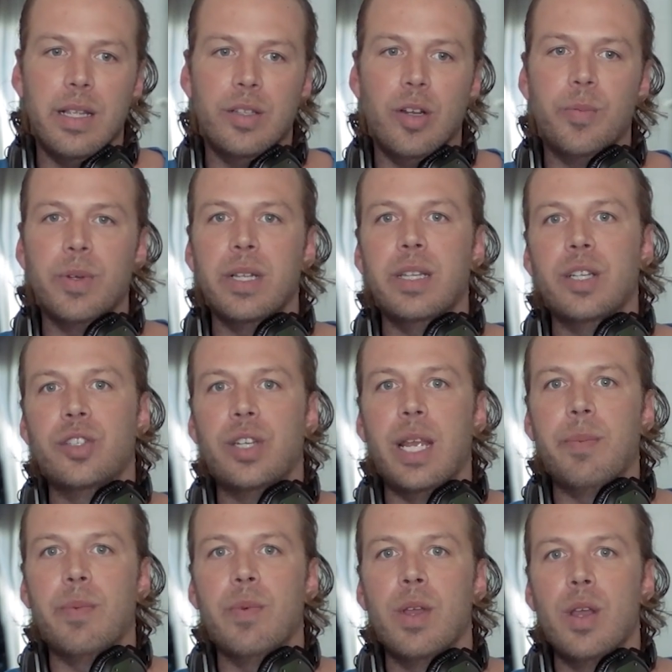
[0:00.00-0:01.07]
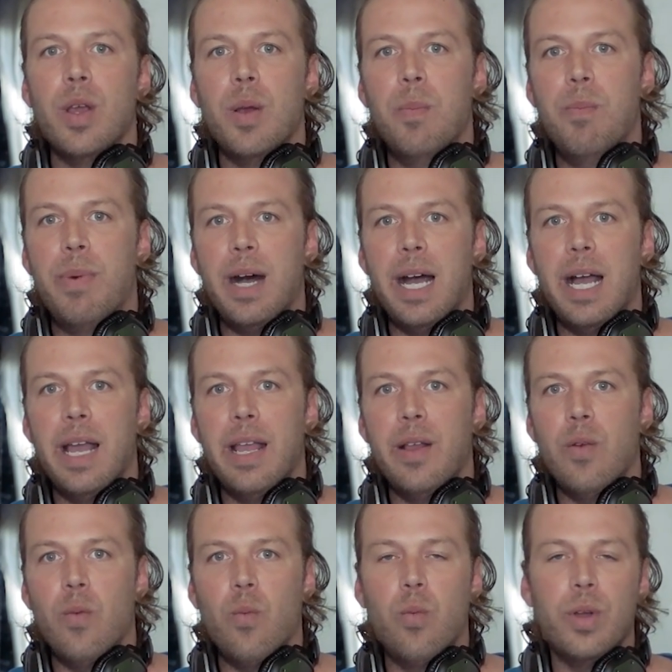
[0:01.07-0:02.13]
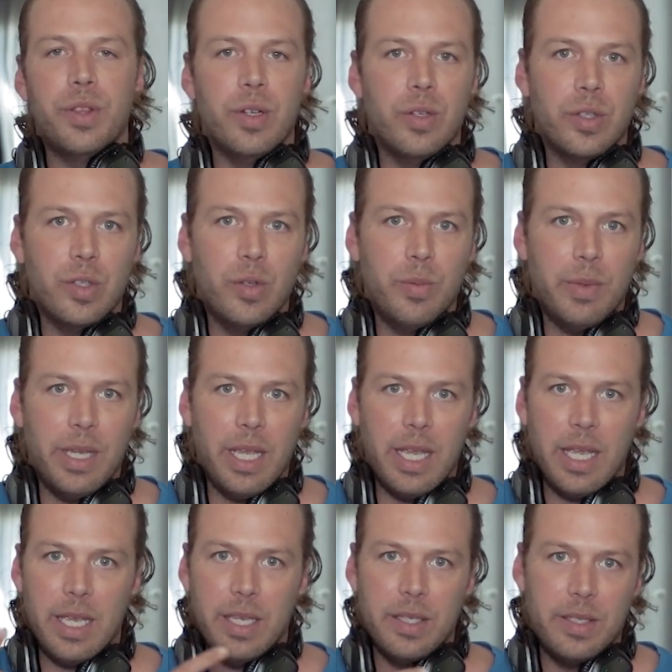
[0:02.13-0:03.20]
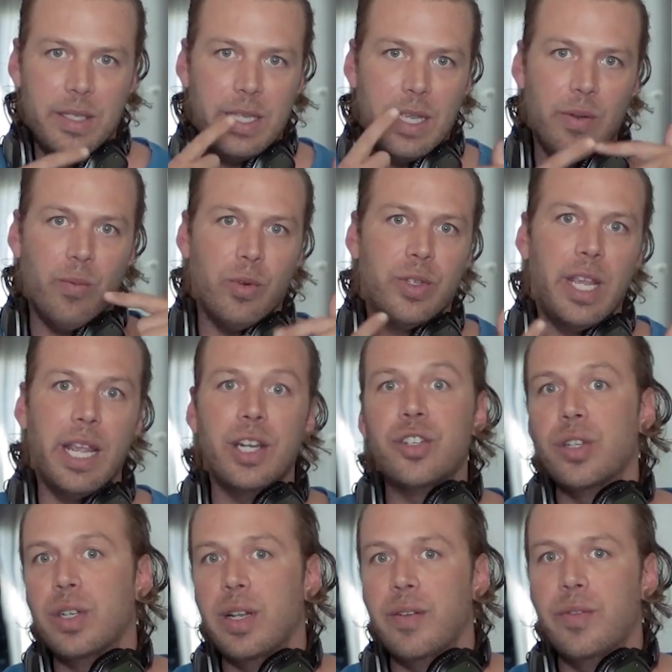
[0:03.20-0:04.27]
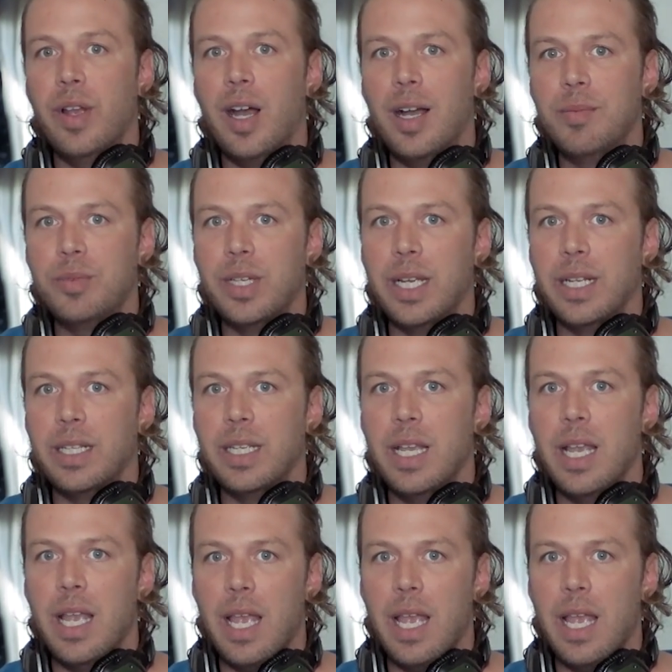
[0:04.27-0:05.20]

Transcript: interpreting the shape by what they're assuming is the rotation of the object